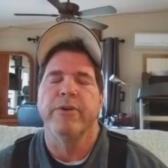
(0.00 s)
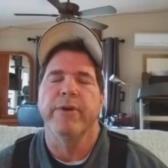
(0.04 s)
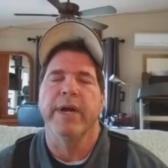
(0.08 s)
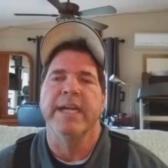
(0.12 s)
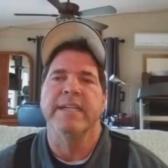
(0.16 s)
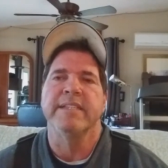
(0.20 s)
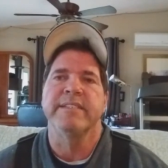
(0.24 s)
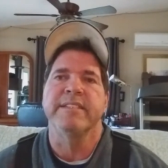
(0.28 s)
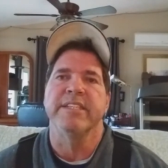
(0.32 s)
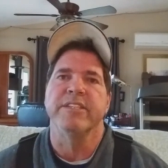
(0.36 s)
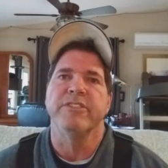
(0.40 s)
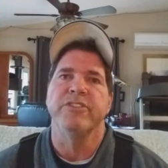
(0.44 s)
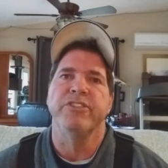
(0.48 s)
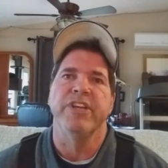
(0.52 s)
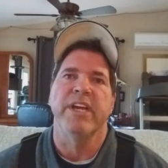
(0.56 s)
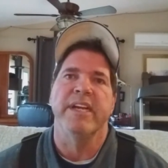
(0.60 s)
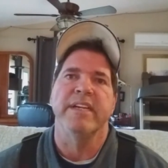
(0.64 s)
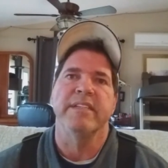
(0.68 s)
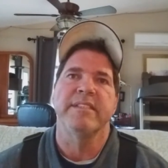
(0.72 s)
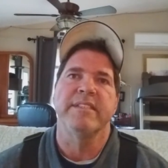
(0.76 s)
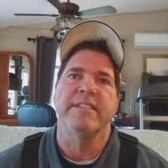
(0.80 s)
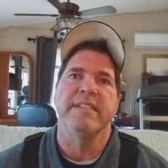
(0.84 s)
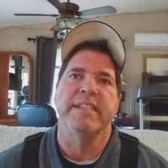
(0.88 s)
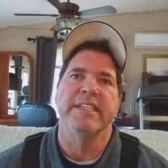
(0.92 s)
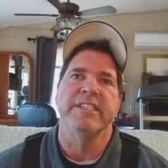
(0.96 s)
I
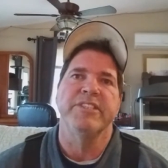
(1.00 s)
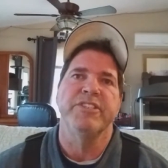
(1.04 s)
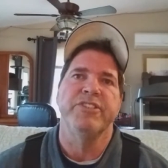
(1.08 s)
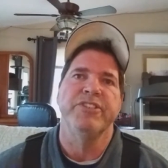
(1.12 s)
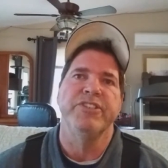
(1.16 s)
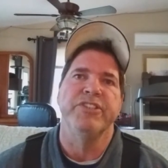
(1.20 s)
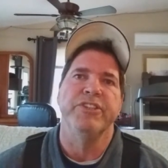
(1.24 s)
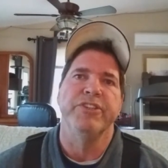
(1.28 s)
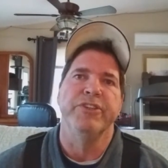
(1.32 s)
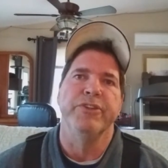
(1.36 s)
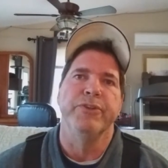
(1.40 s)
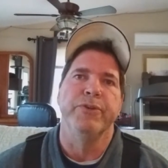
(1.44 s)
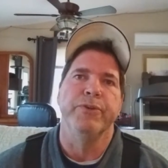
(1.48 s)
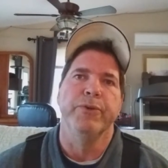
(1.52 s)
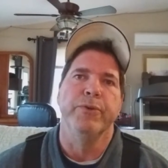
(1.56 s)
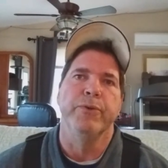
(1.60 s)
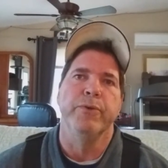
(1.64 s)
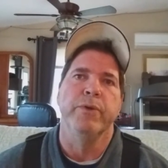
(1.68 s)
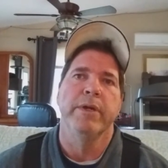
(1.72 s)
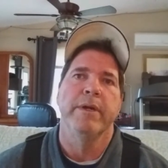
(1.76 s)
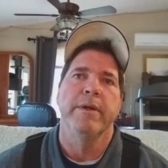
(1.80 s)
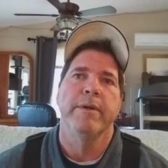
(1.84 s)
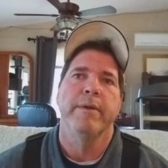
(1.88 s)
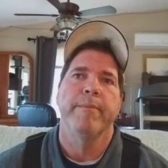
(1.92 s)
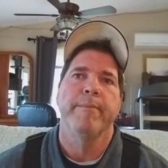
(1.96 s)
suggest that you